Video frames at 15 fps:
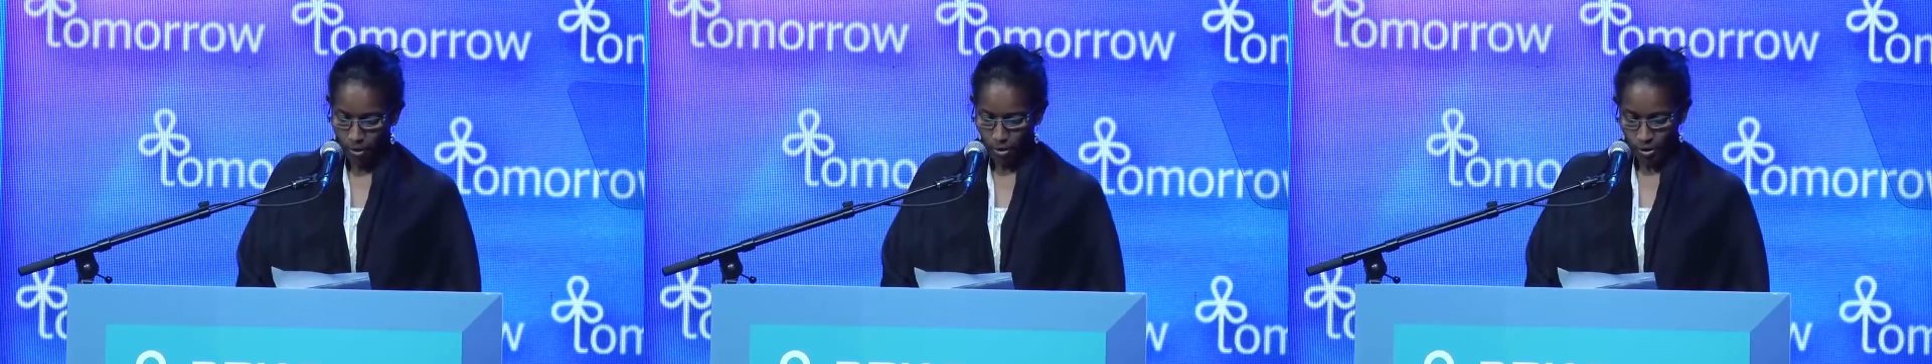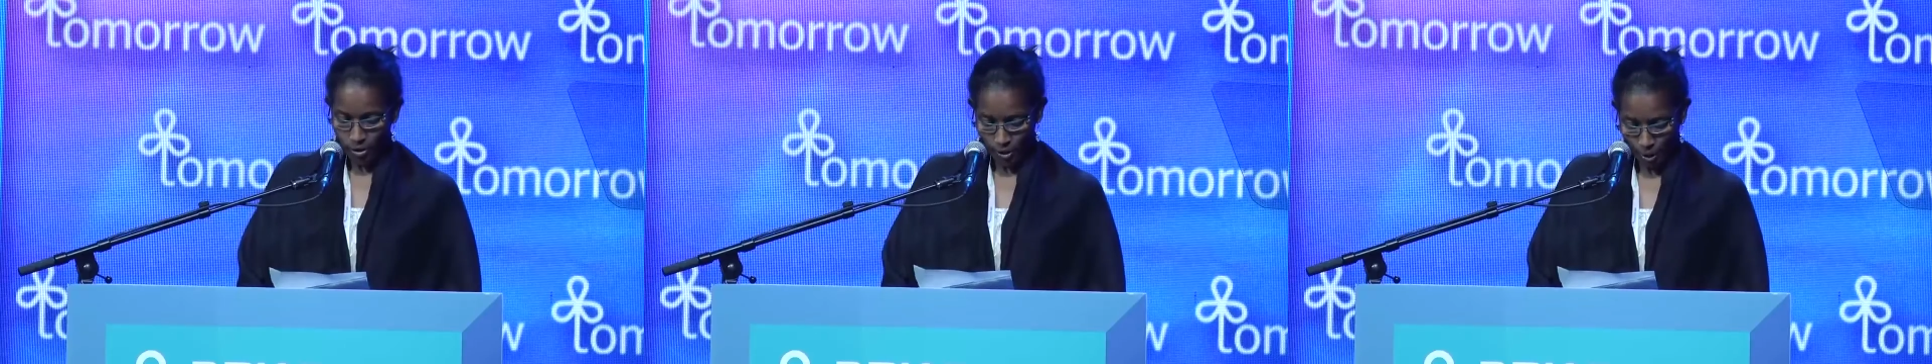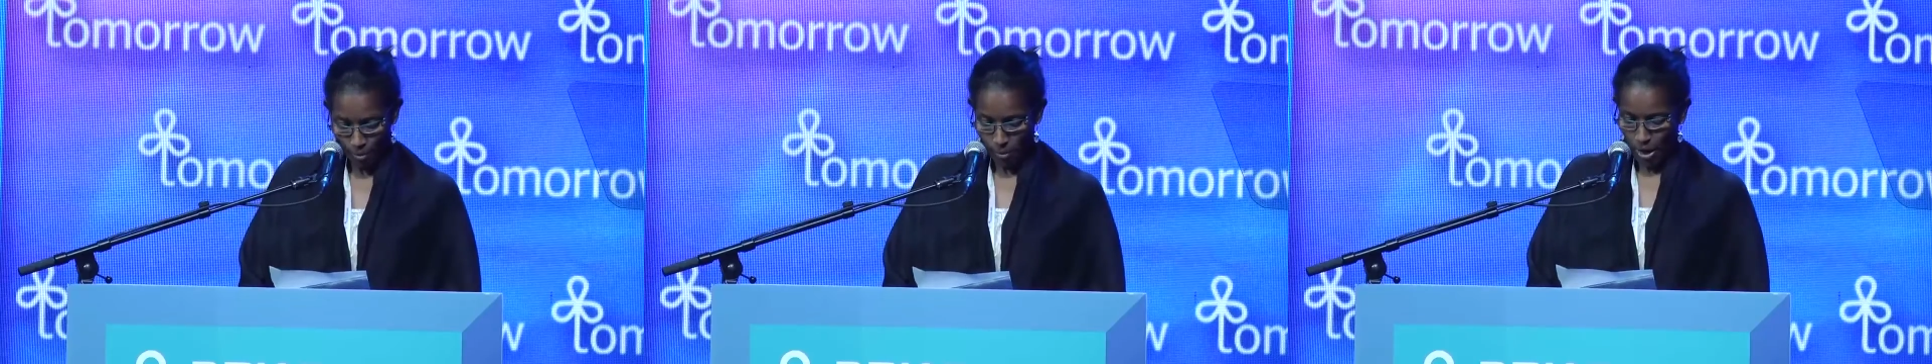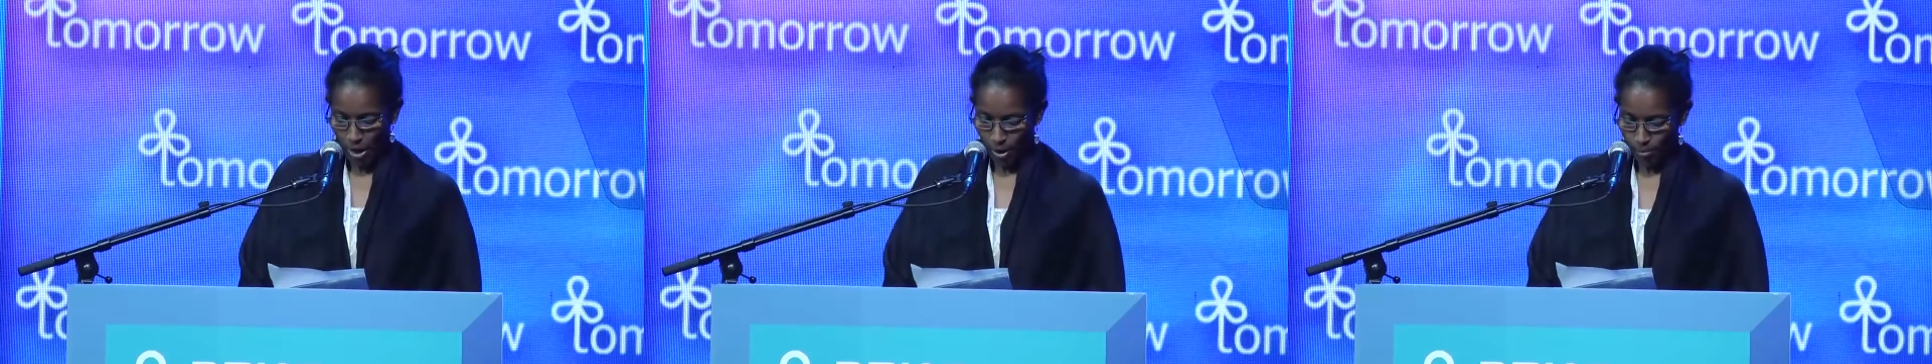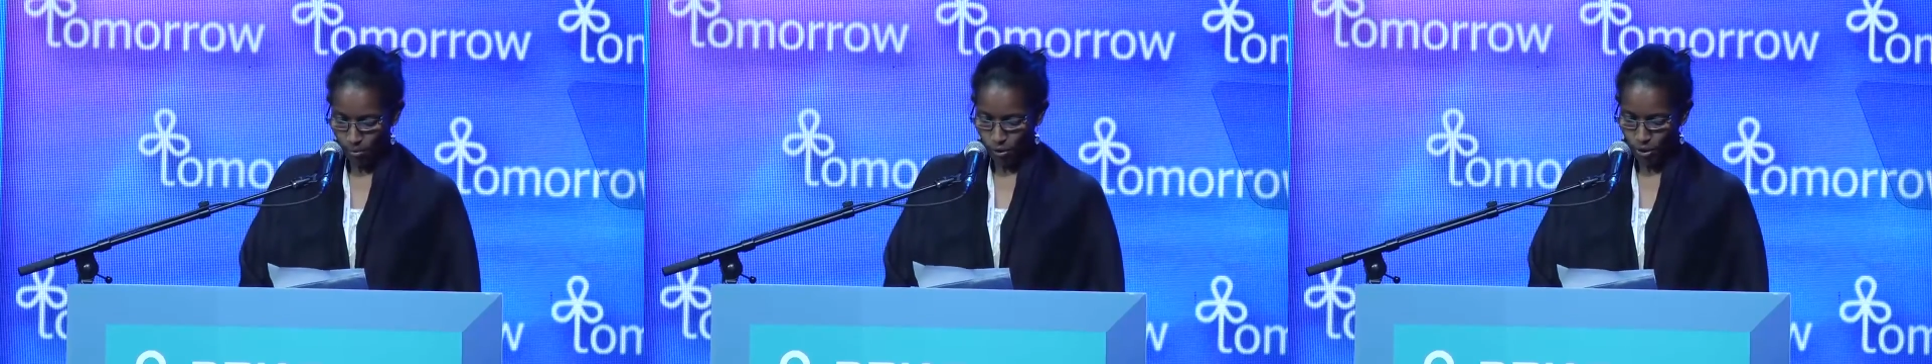Some
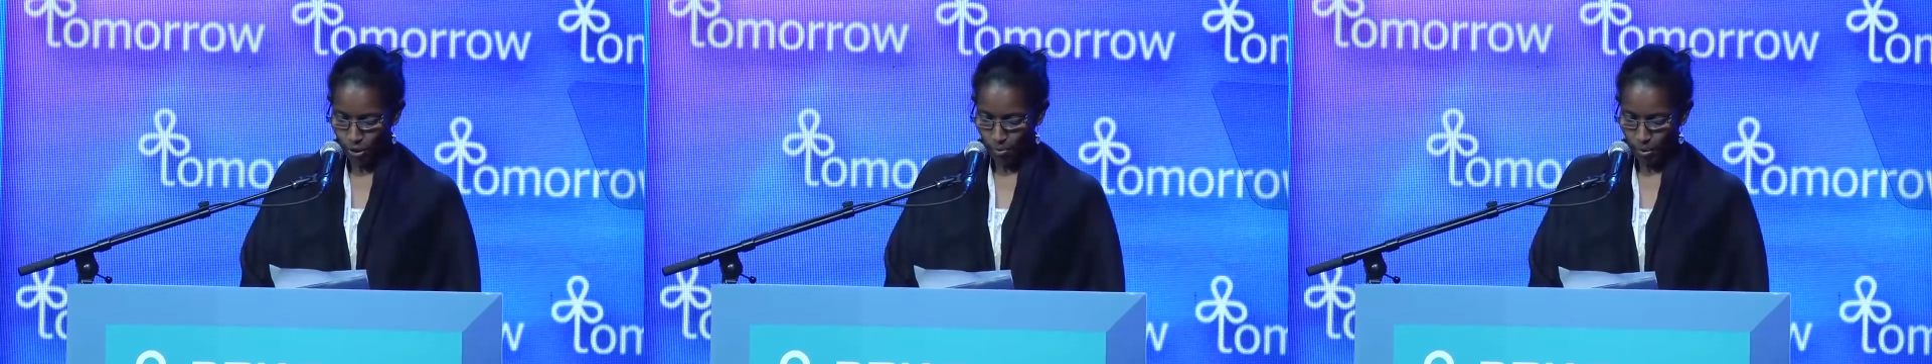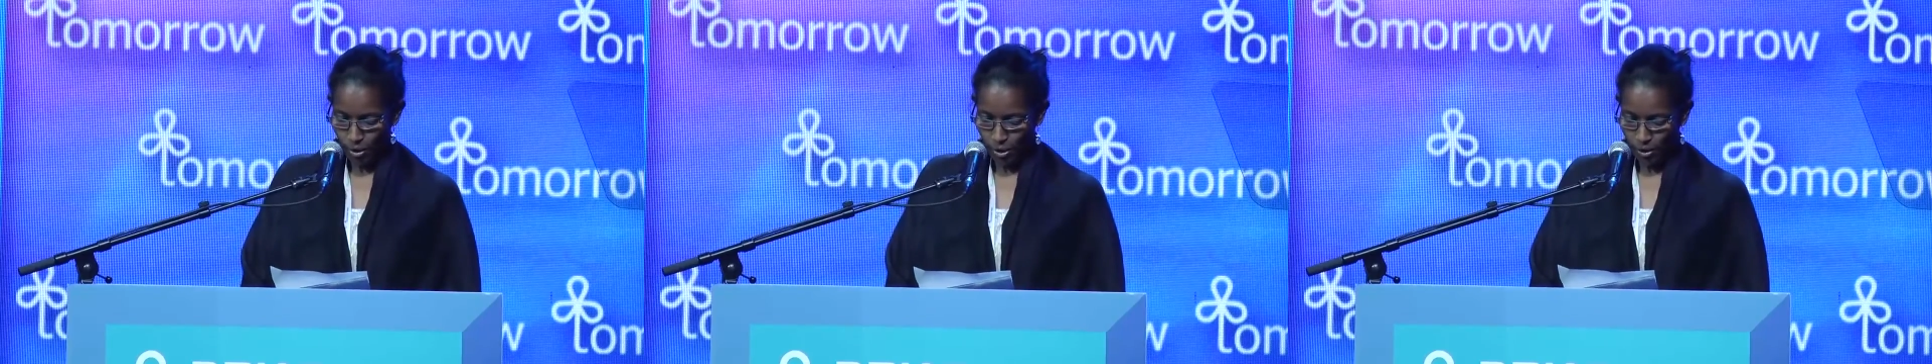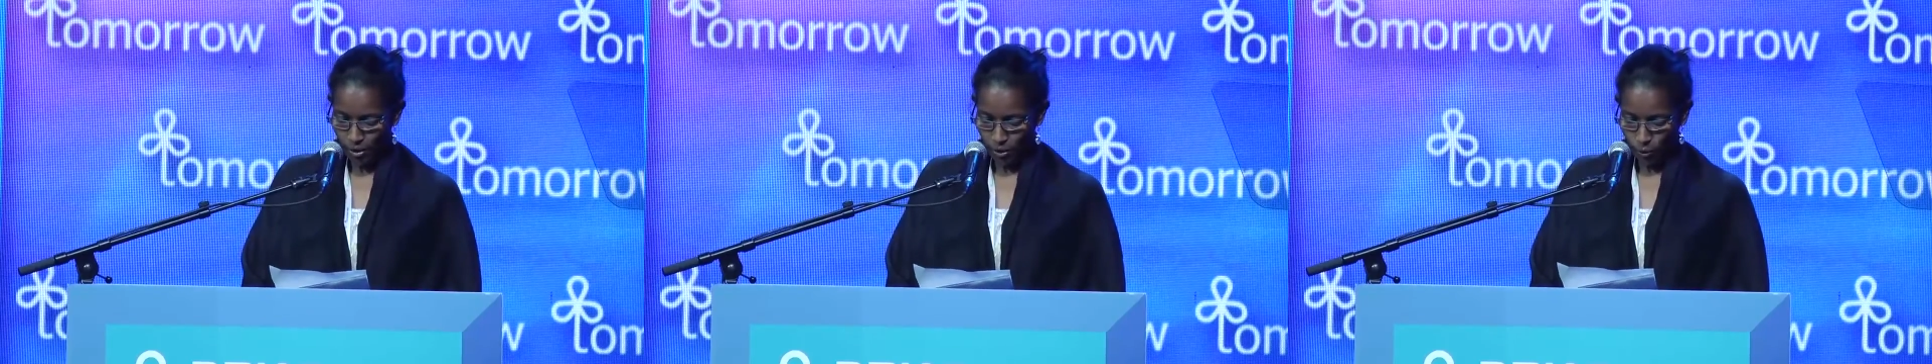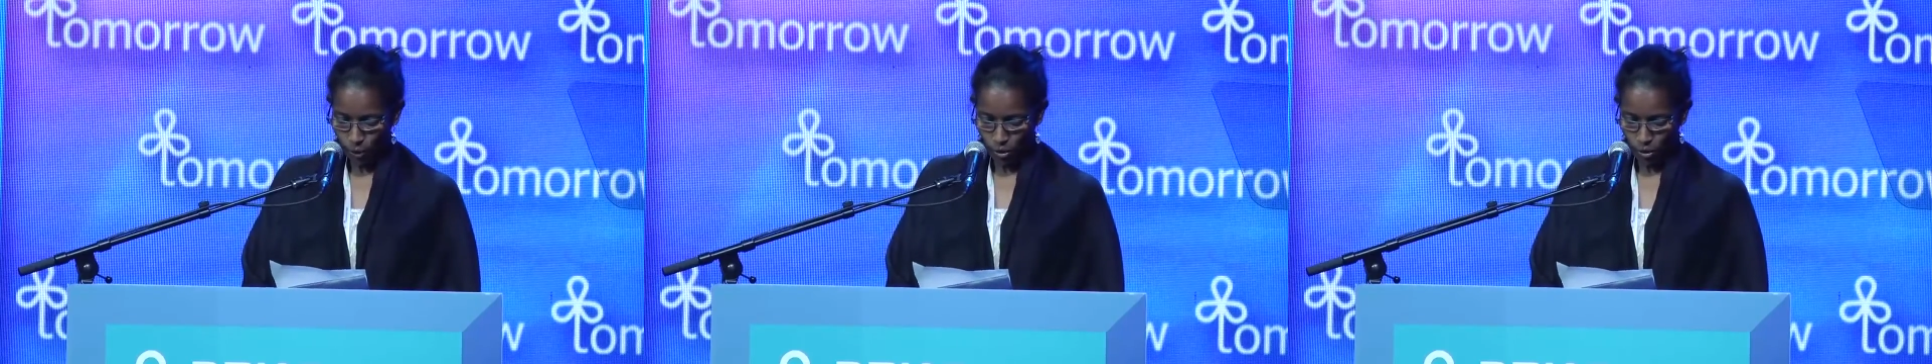Arab Muslim leaders will